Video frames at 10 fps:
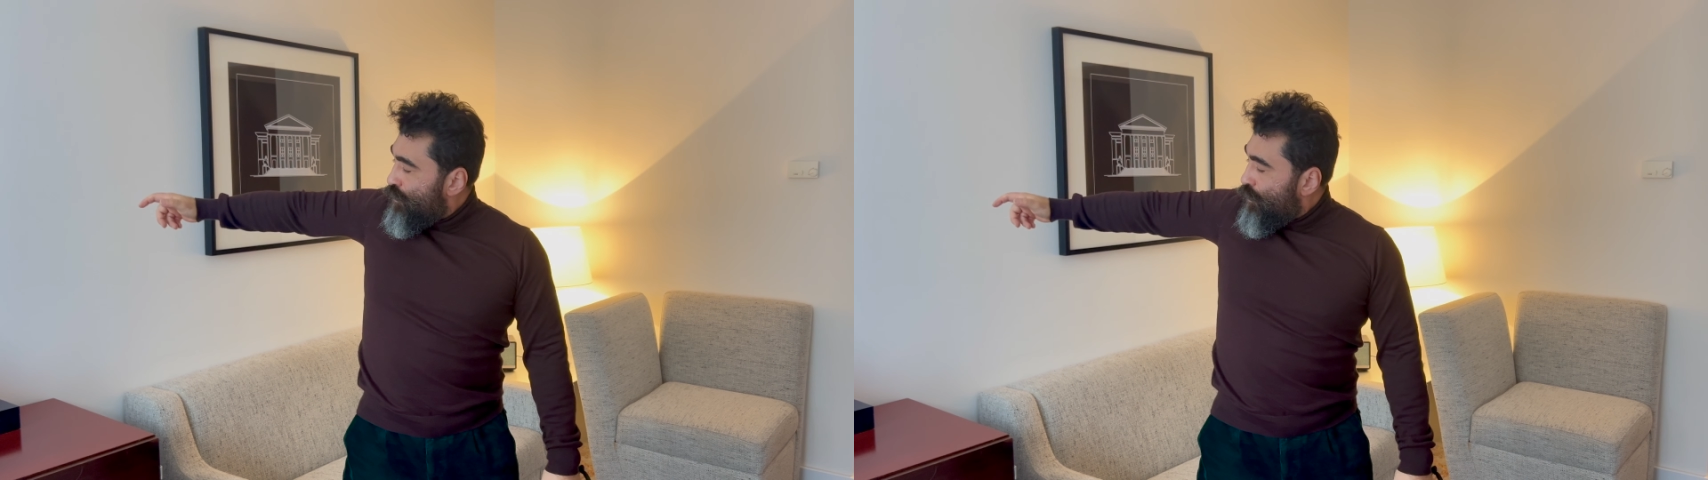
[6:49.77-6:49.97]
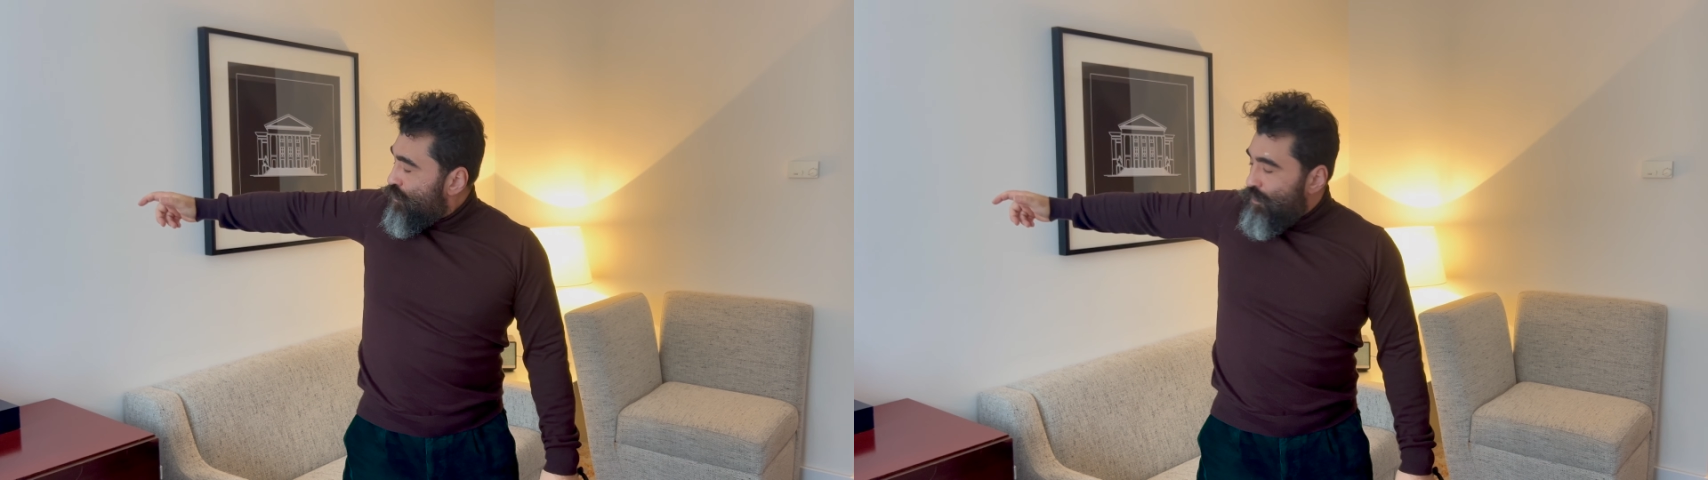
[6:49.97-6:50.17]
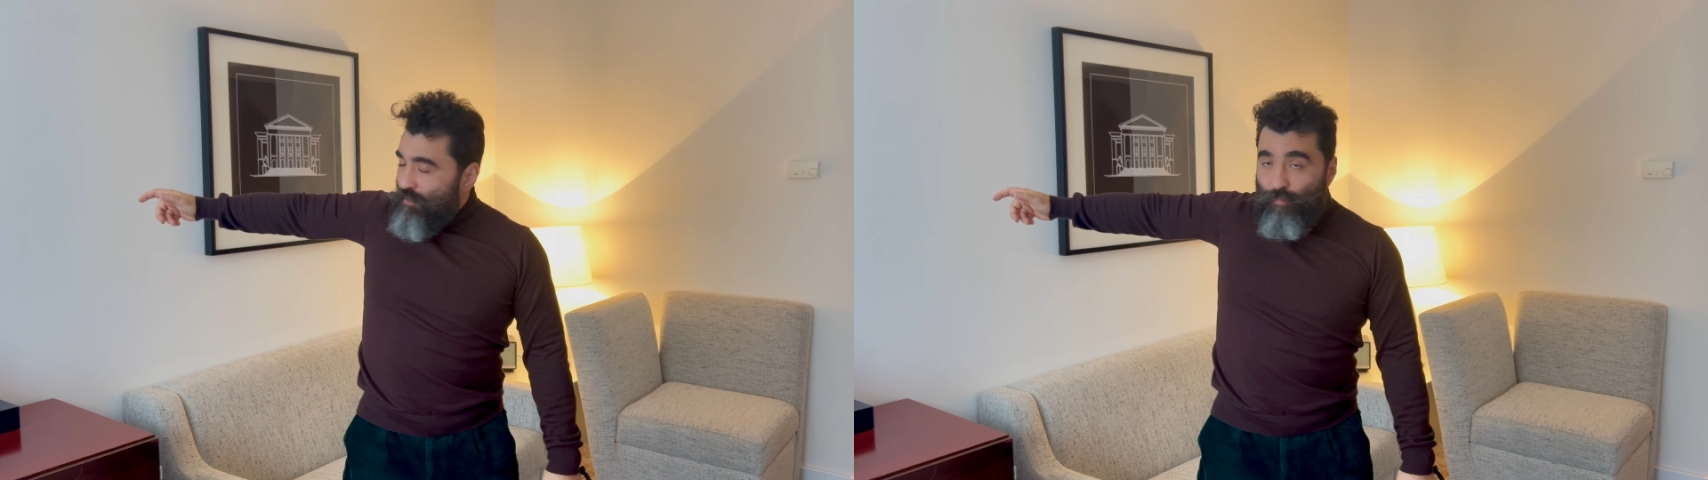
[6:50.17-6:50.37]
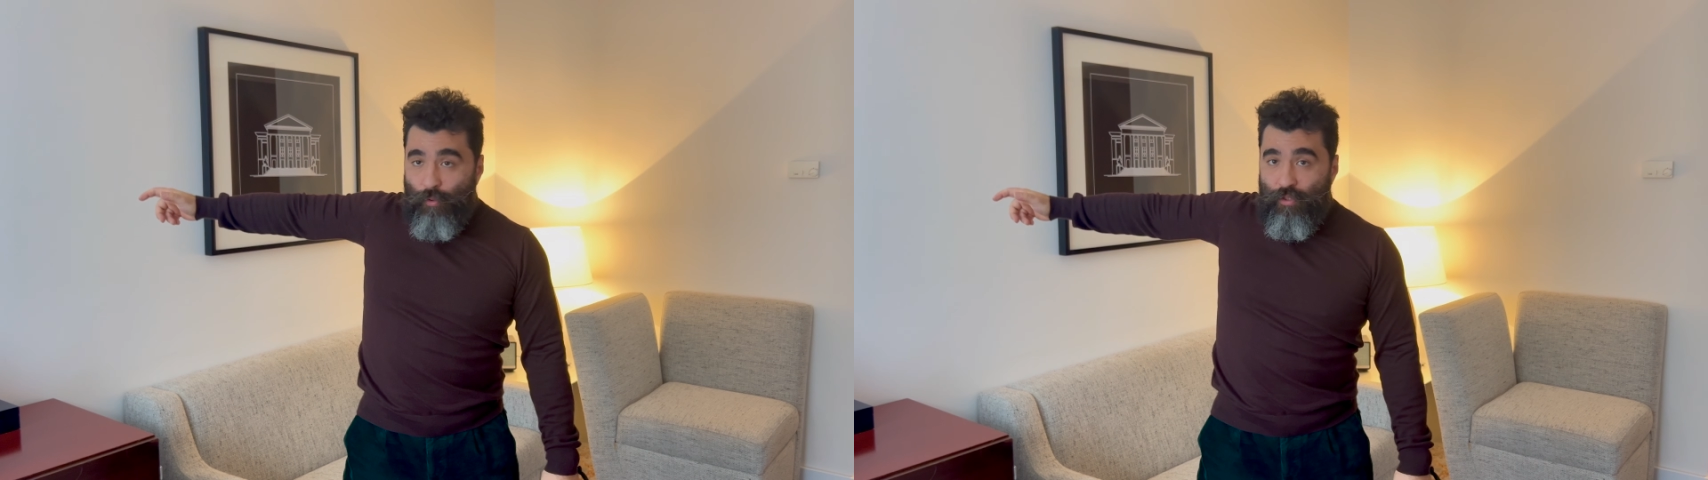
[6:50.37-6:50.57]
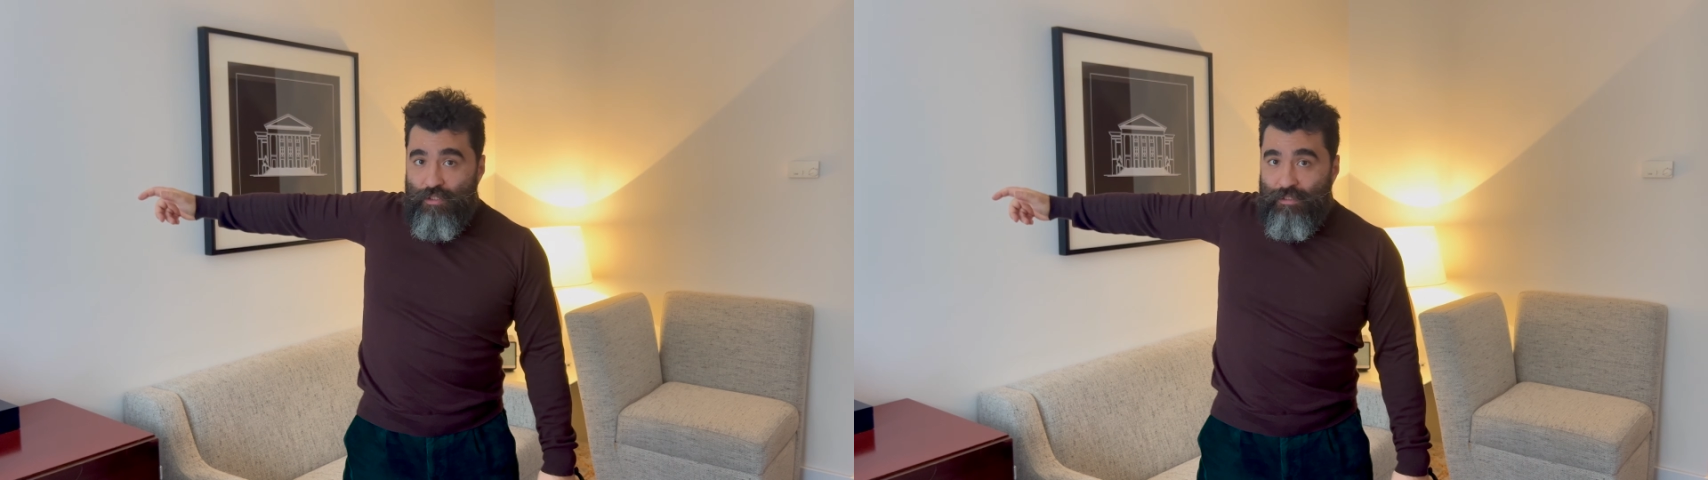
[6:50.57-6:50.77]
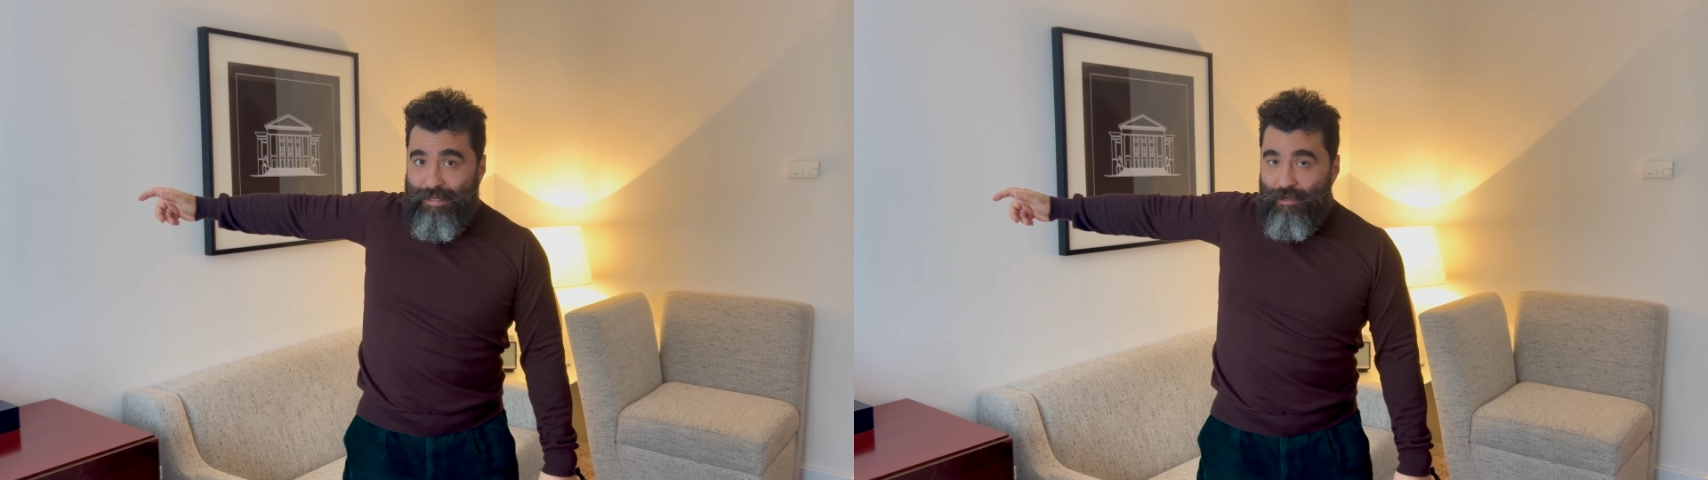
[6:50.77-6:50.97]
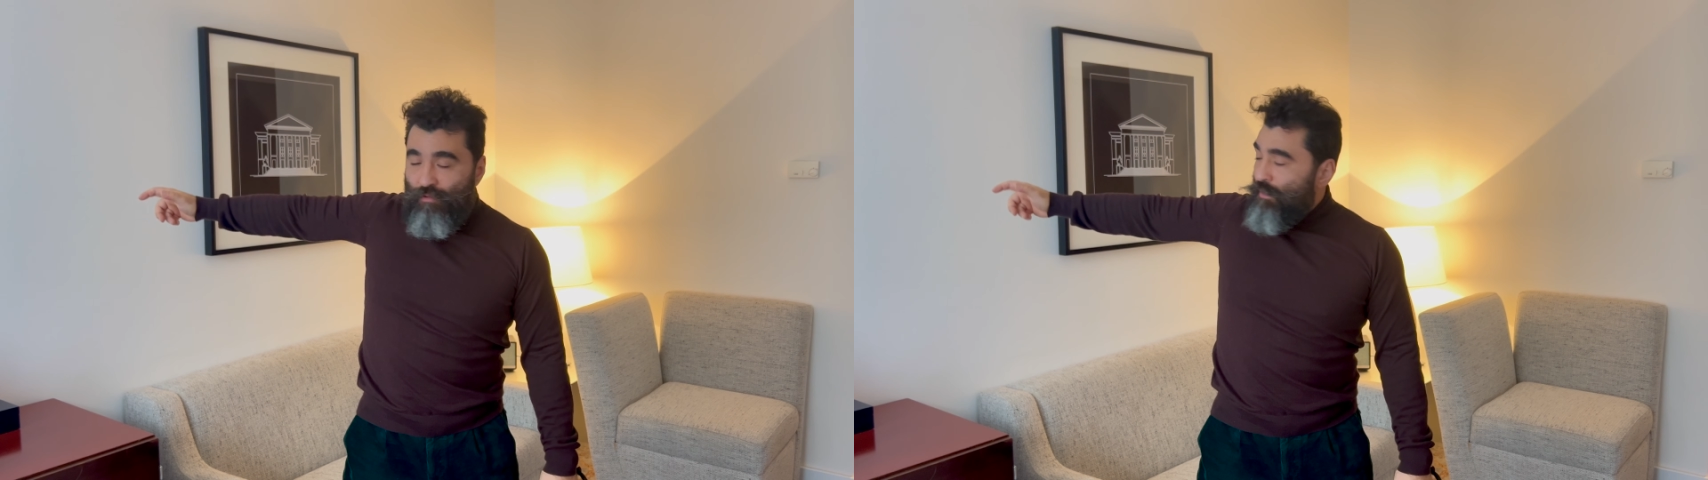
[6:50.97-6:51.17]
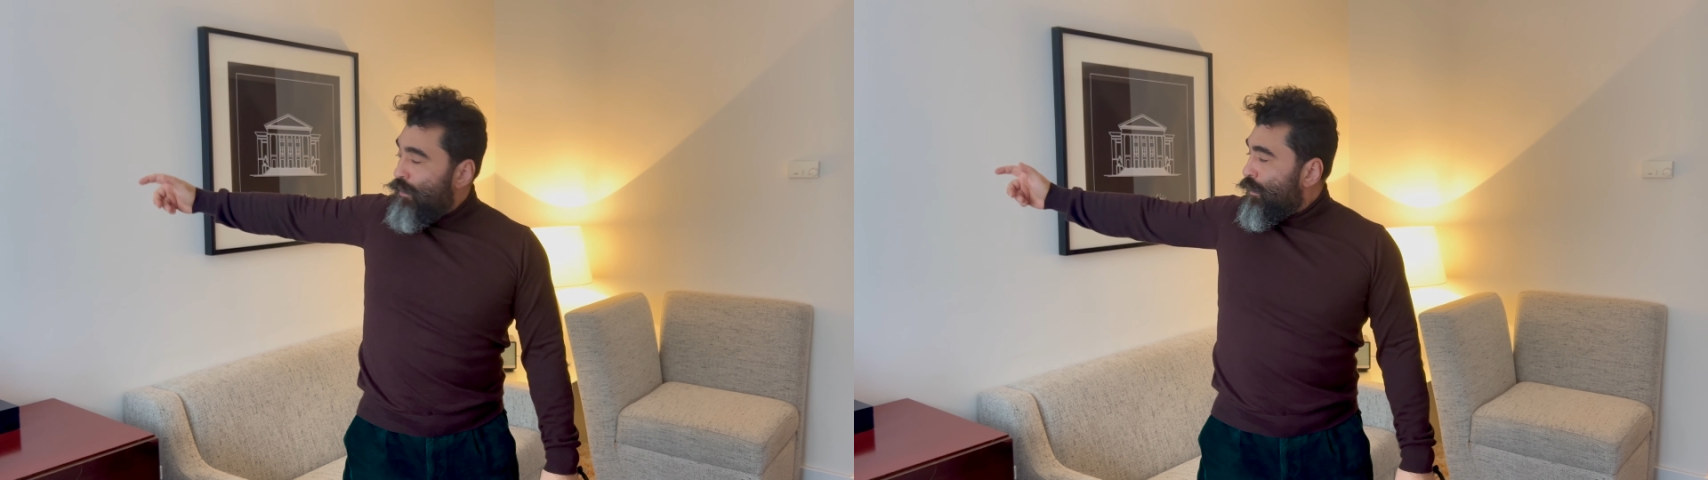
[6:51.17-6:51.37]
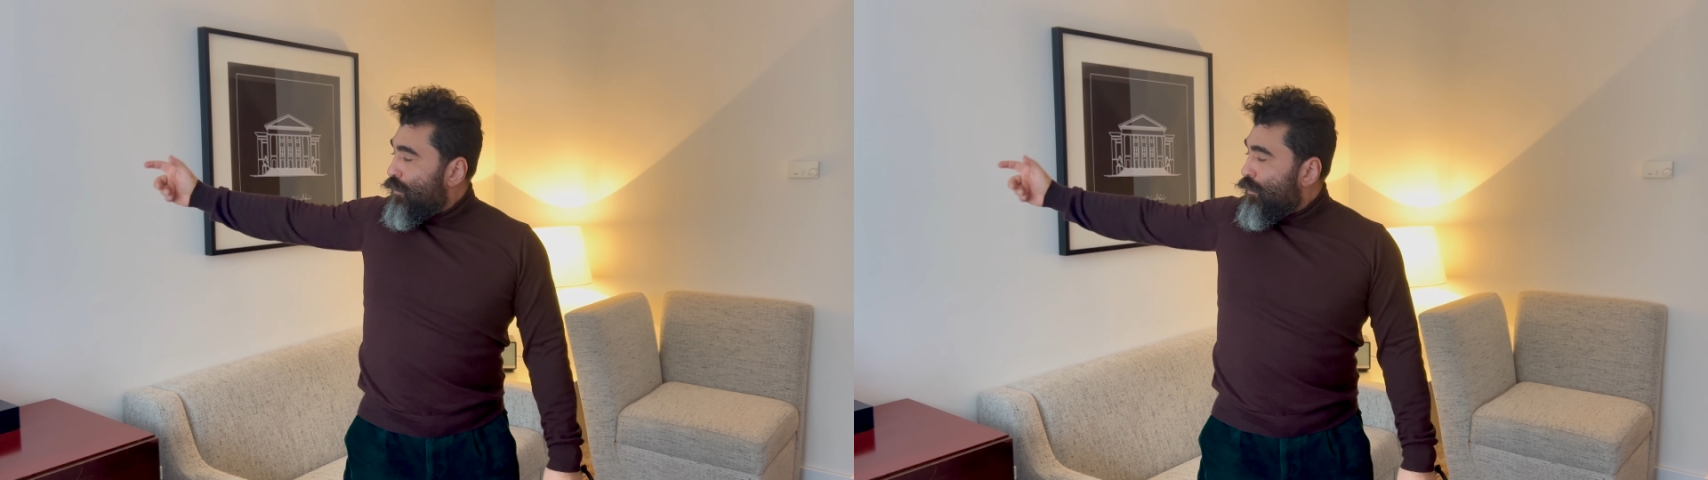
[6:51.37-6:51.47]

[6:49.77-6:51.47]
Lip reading: not pointing down,